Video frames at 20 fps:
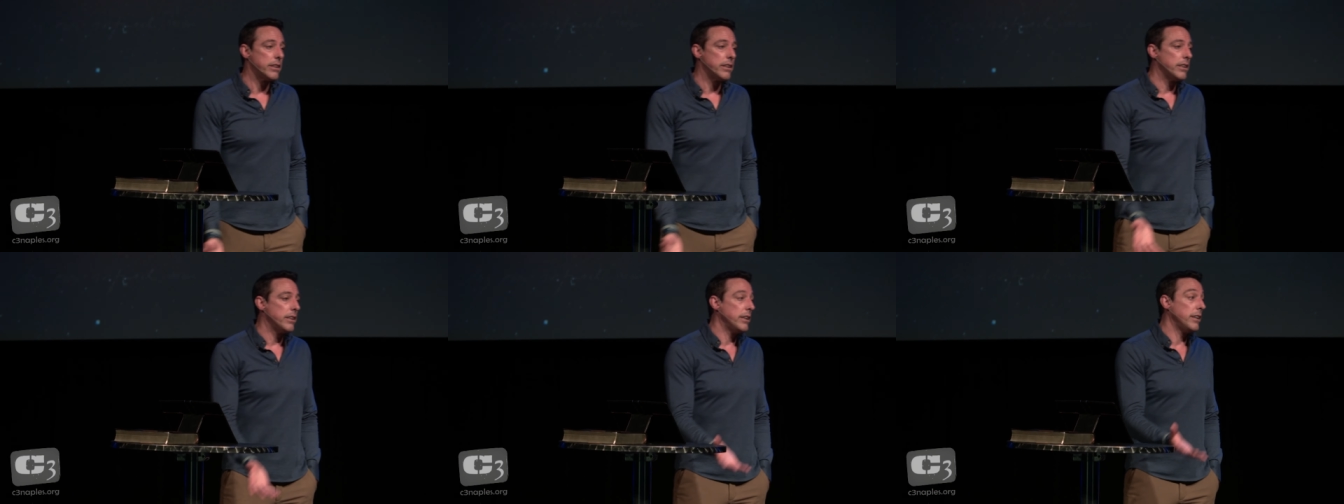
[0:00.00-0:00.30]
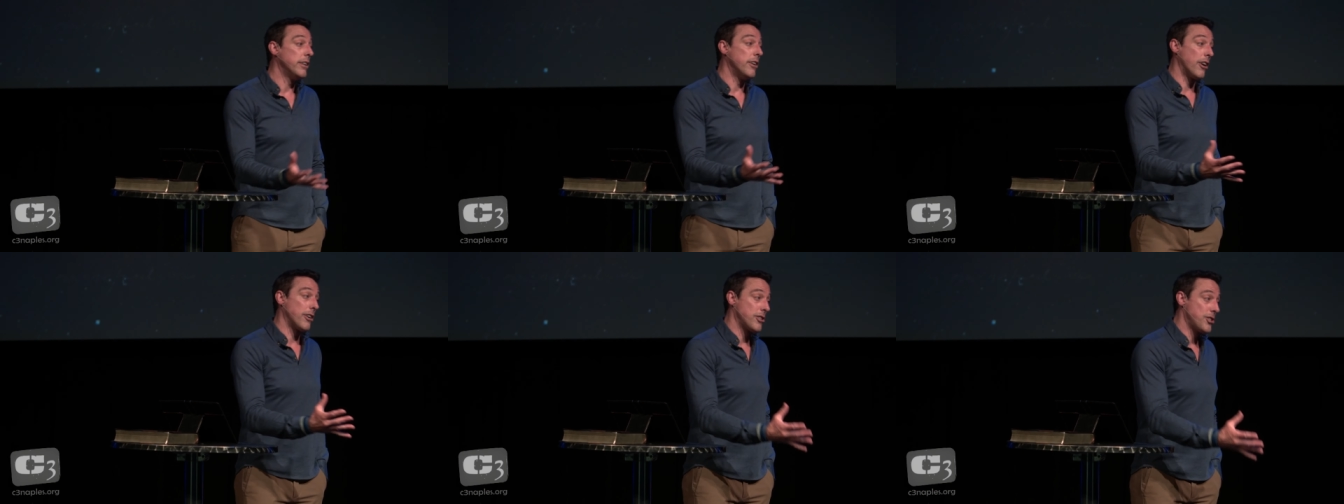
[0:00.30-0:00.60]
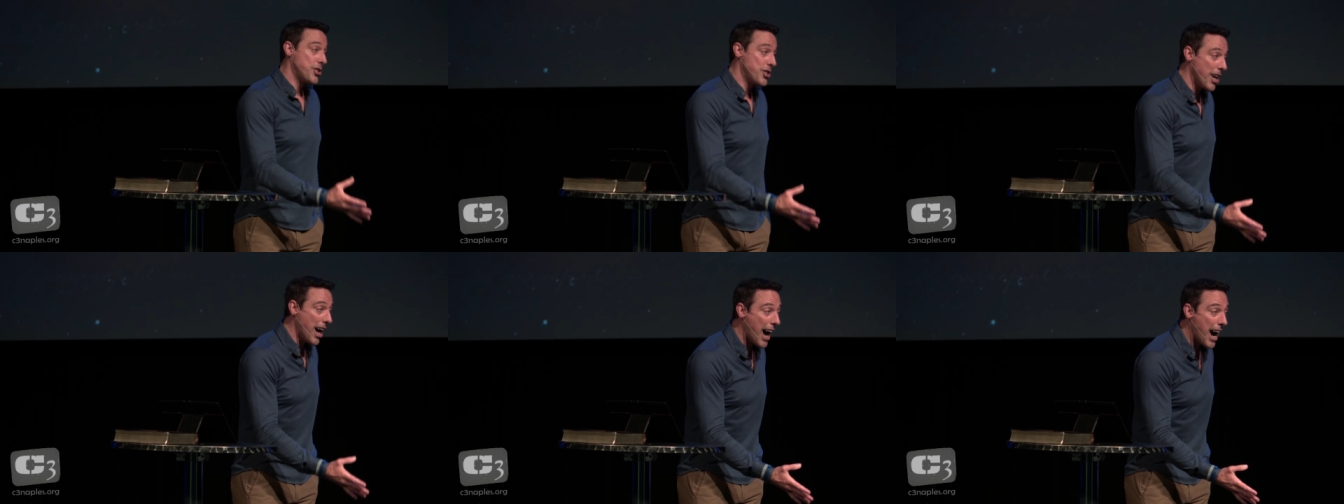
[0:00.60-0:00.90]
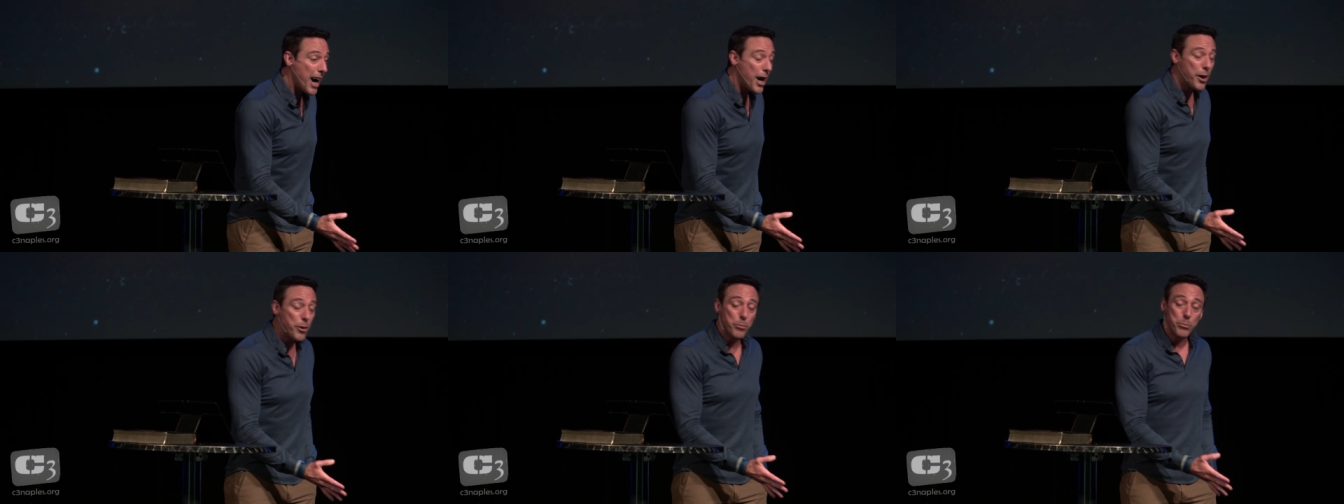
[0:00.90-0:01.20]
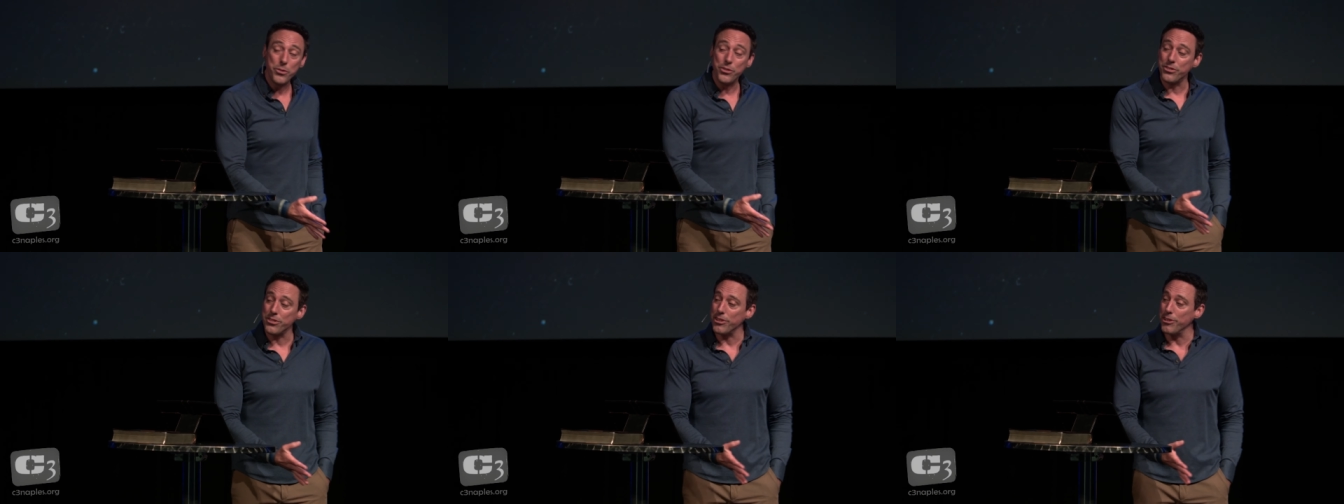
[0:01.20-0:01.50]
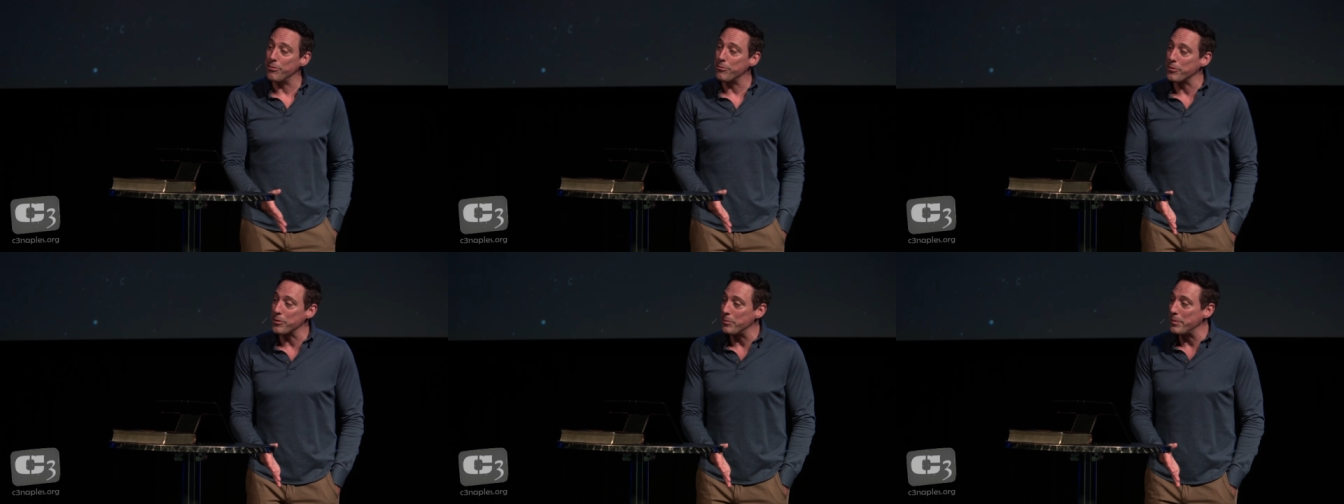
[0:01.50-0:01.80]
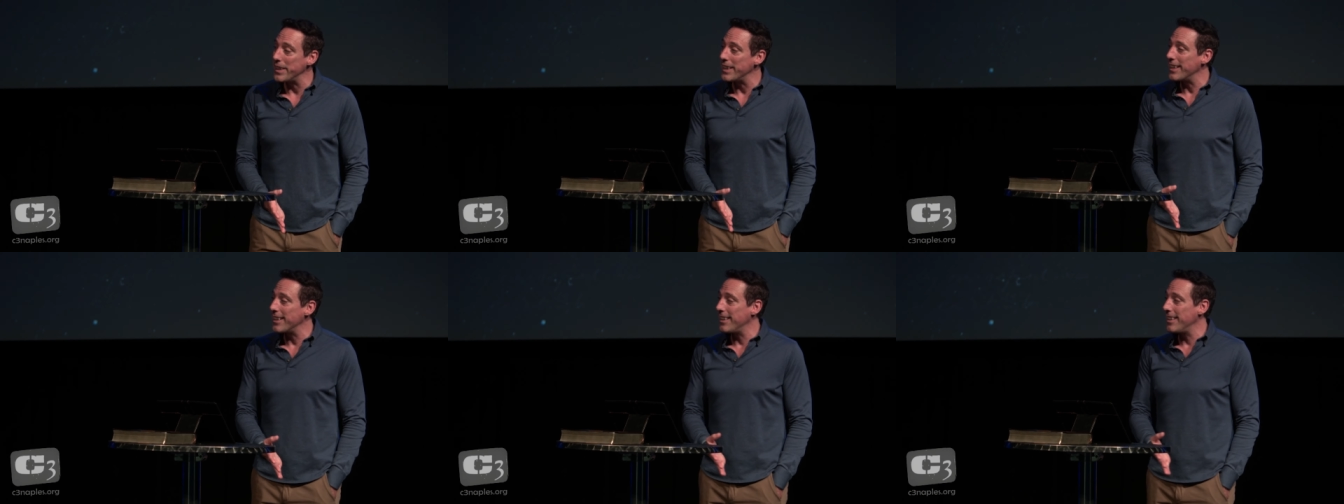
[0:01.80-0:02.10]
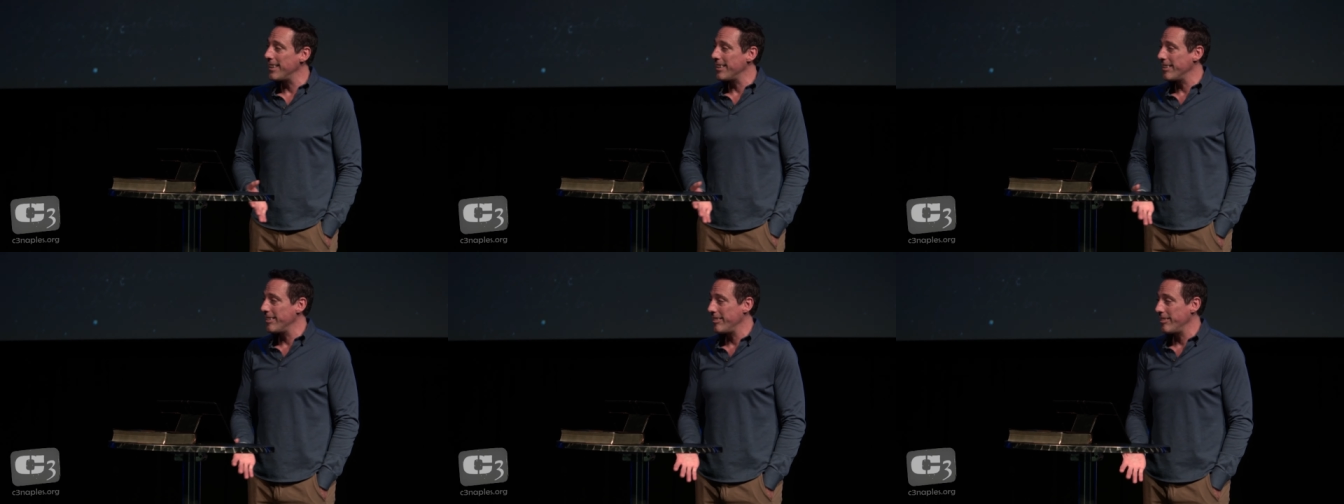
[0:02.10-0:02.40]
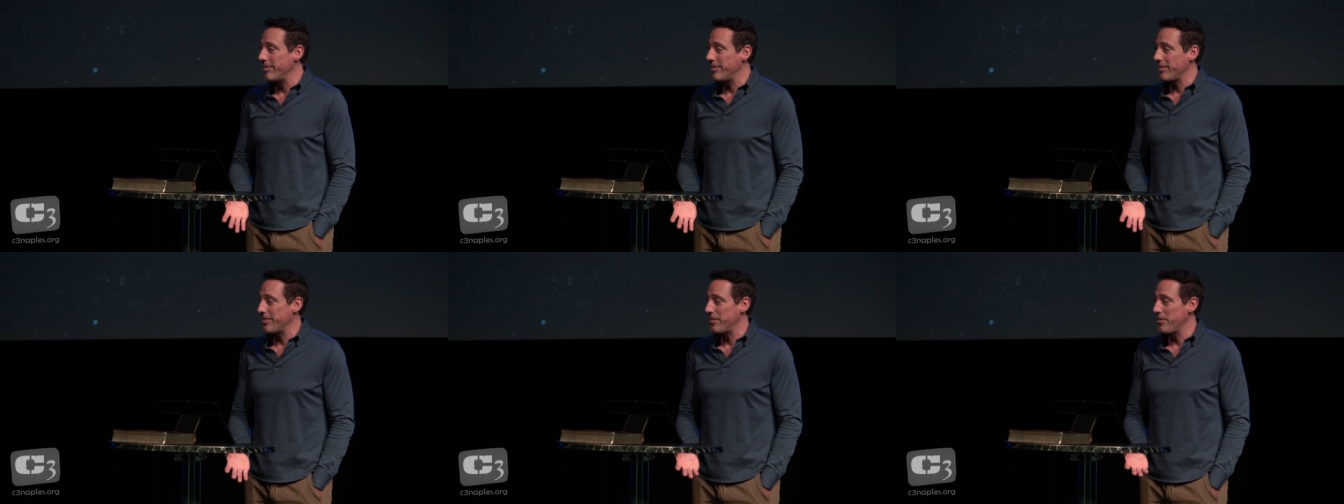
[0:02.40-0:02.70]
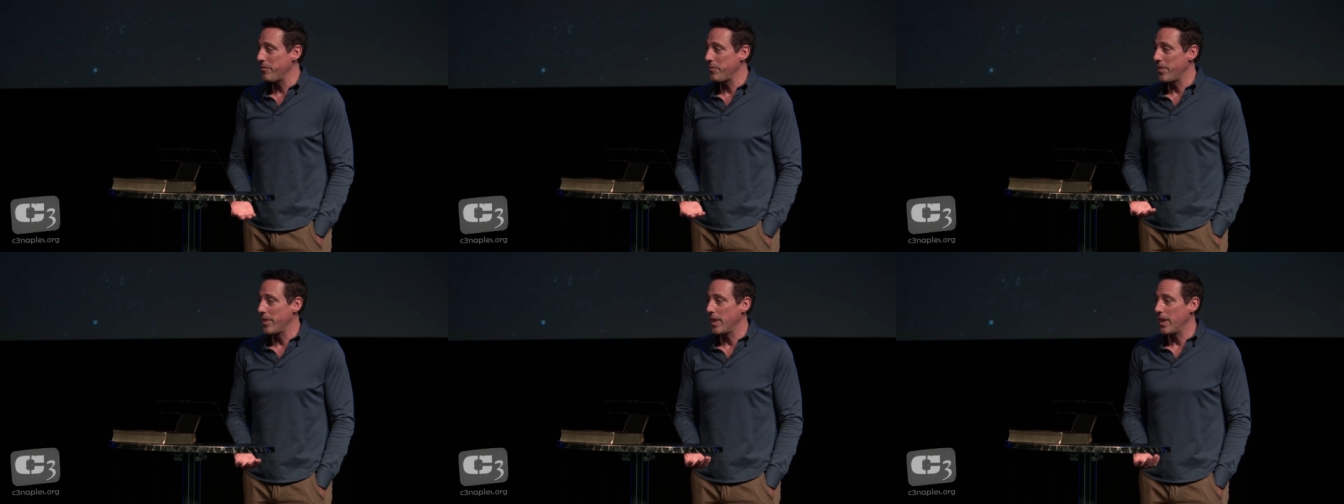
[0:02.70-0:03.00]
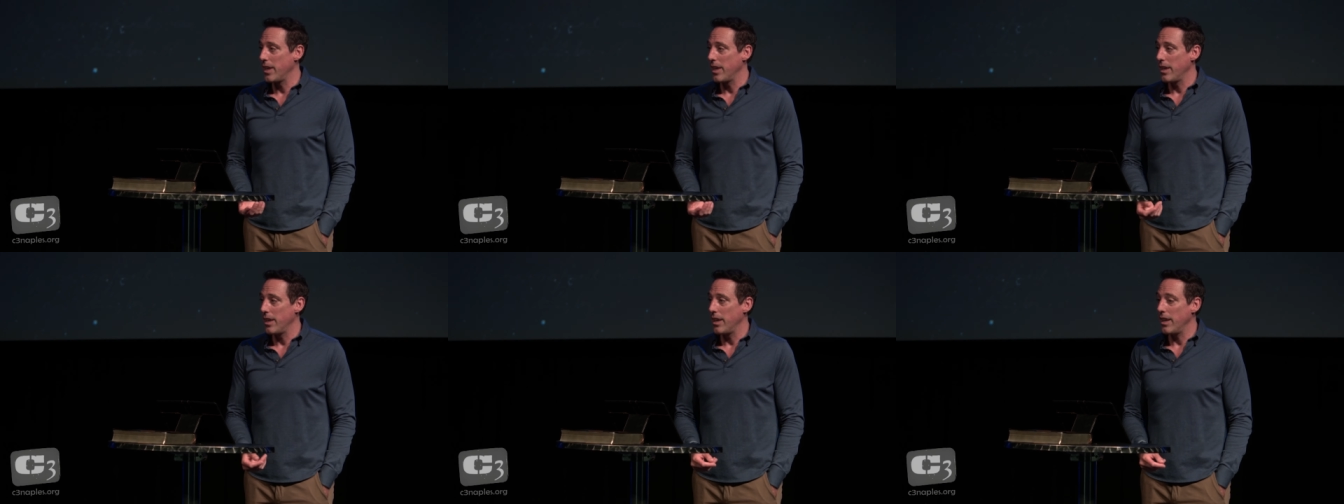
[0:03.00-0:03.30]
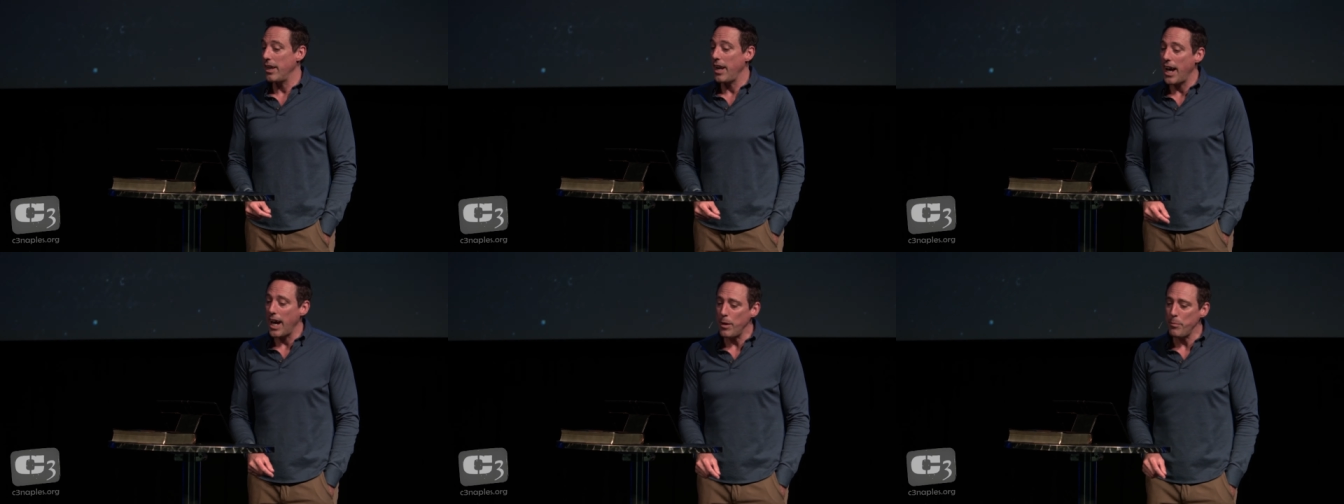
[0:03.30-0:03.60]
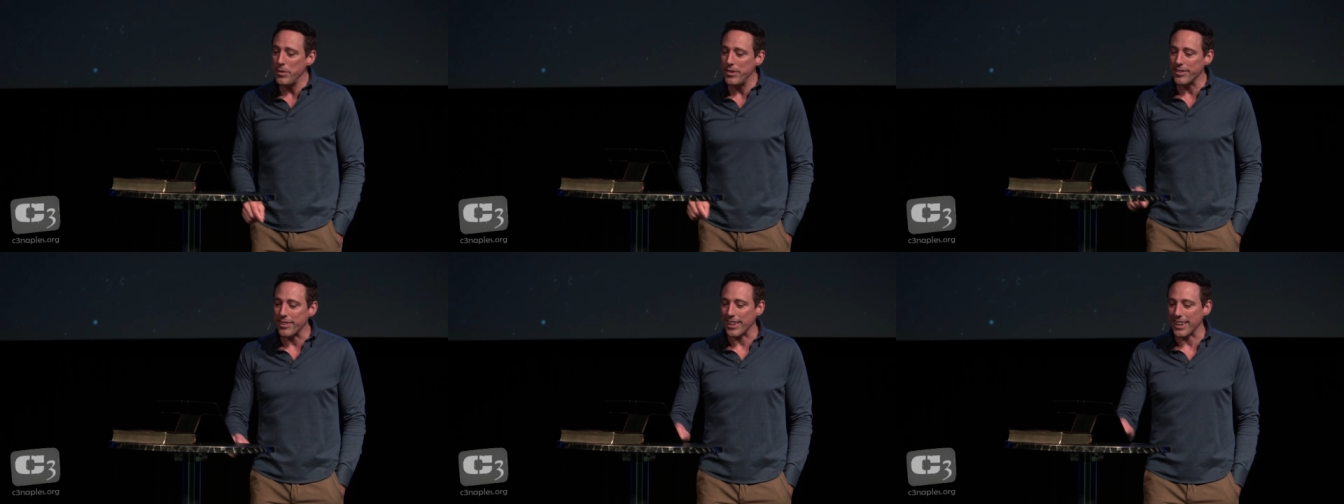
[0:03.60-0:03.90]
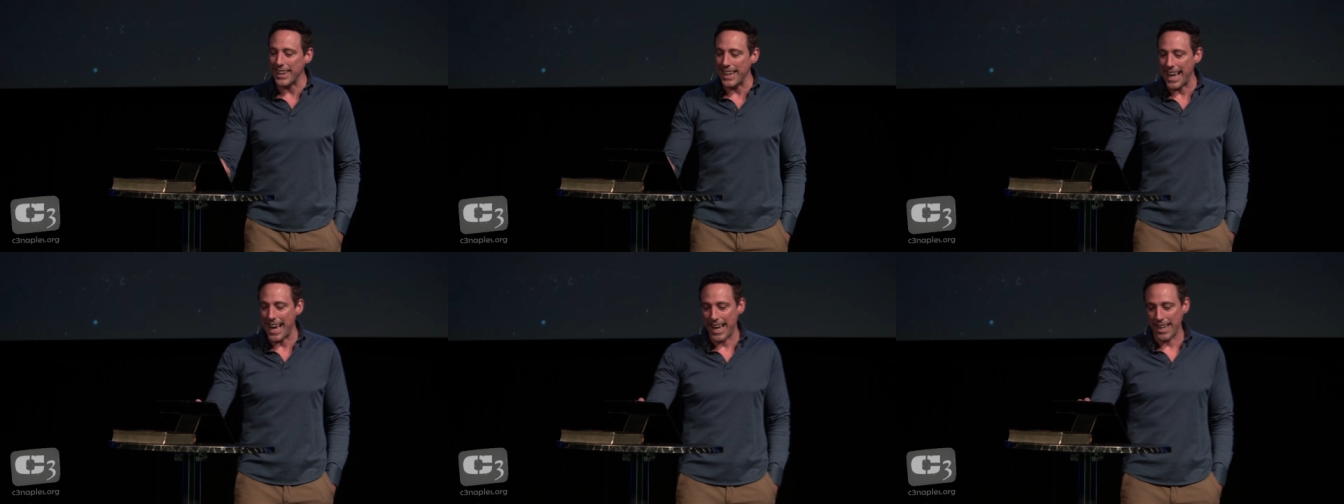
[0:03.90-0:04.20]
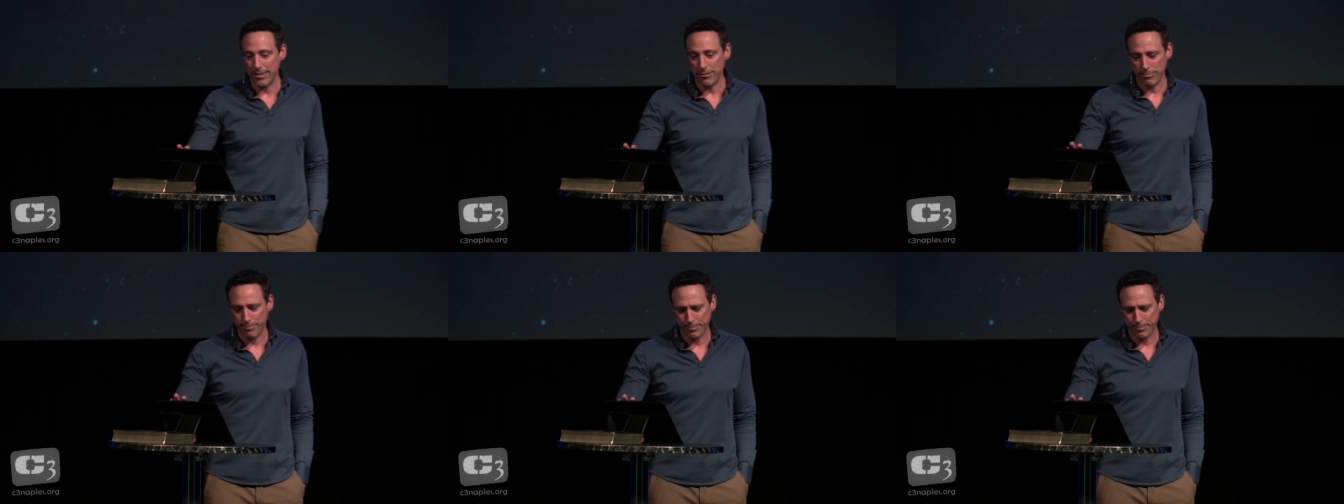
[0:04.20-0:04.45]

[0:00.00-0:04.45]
in our jobs, if we're being honest. It happens a lot.